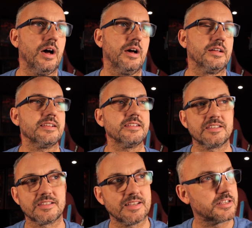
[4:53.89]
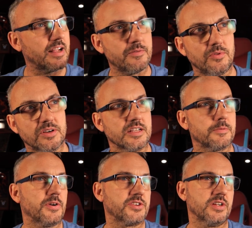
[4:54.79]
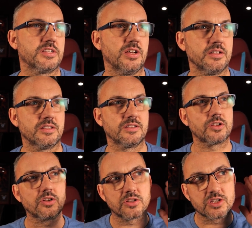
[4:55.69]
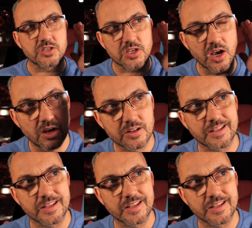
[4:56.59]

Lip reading: It says David Moyes is under pressure to turn